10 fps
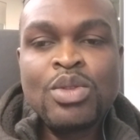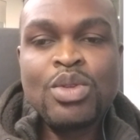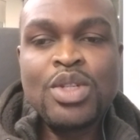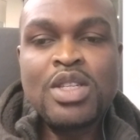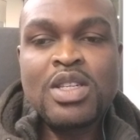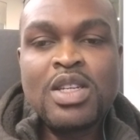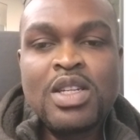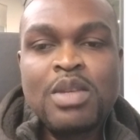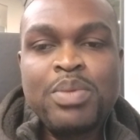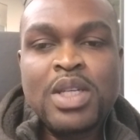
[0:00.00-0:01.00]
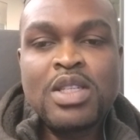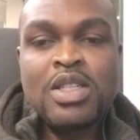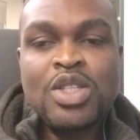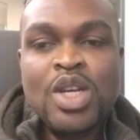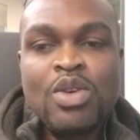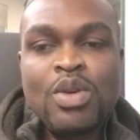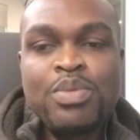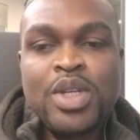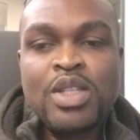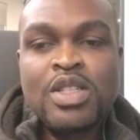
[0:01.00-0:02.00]
To this end, the parties shall
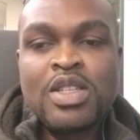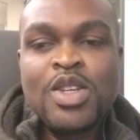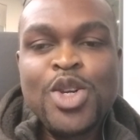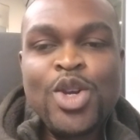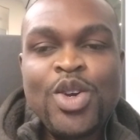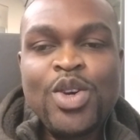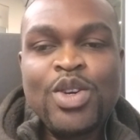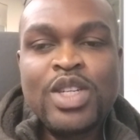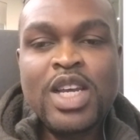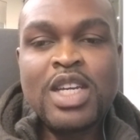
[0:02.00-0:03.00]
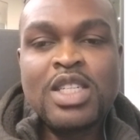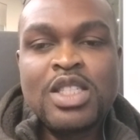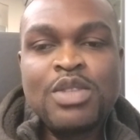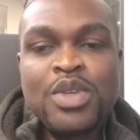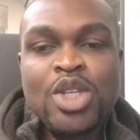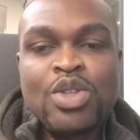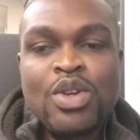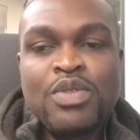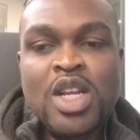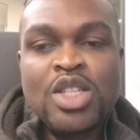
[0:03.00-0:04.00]
cooperate on the
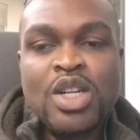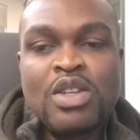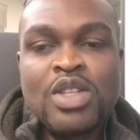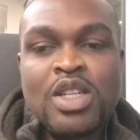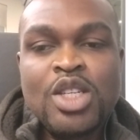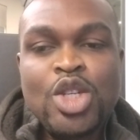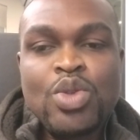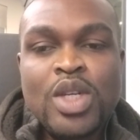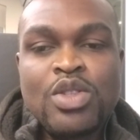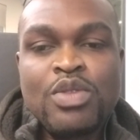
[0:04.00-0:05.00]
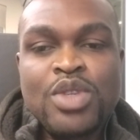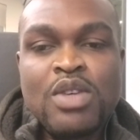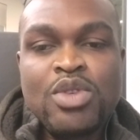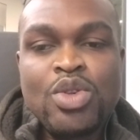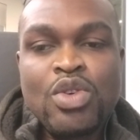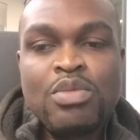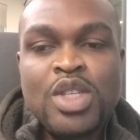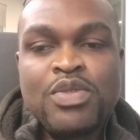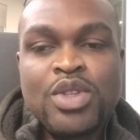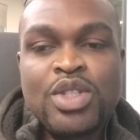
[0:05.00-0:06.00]
identification of nationals and issuance of travel
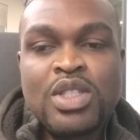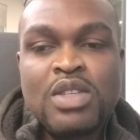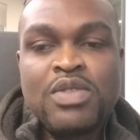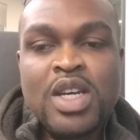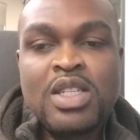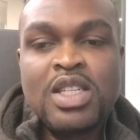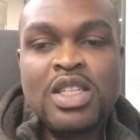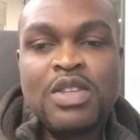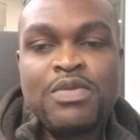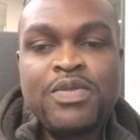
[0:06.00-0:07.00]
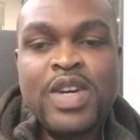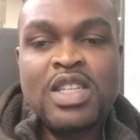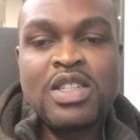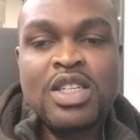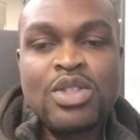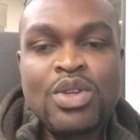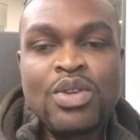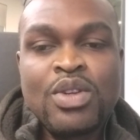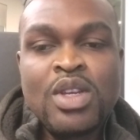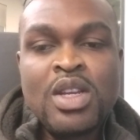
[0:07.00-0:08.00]
documents for safe and dignified
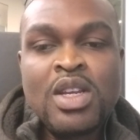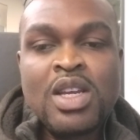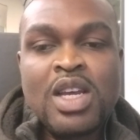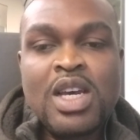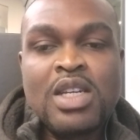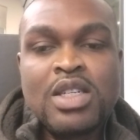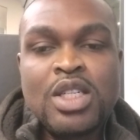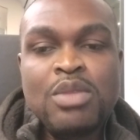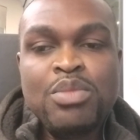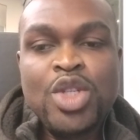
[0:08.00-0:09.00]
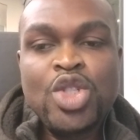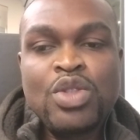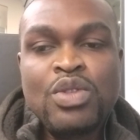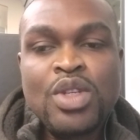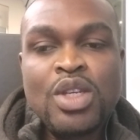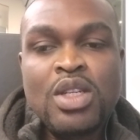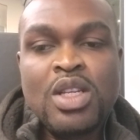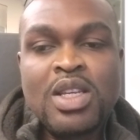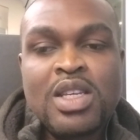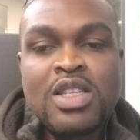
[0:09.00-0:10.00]
return and redemission in
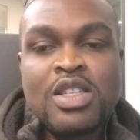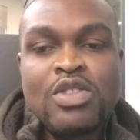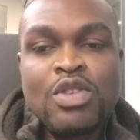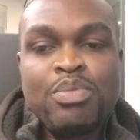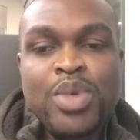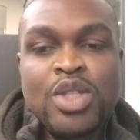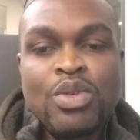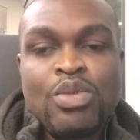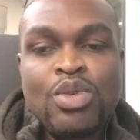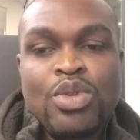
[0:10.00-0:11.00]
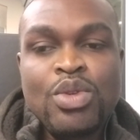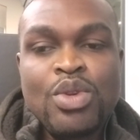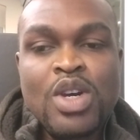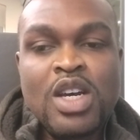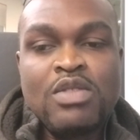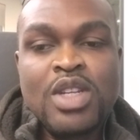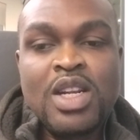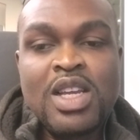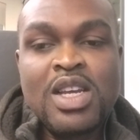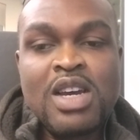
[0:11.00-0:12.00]
the cases of persons who do not have the
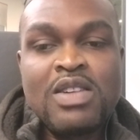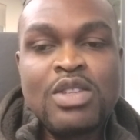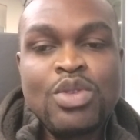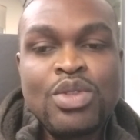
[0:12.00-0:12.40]
legal right